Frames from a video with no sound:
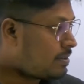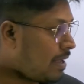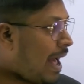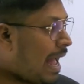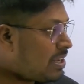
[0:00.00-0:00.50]

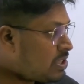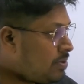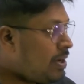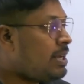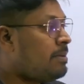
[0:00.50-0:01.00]
The
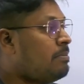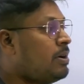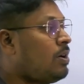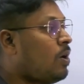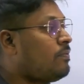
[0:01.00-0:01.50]
actual
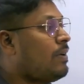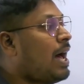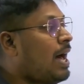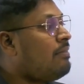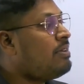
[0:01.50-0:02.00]
number of
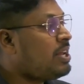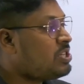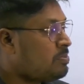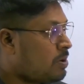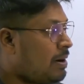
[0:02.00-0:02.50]

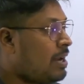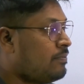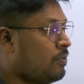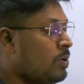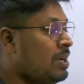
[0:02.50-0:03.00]
average mobile
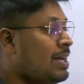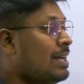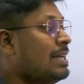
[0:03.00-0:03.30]
phone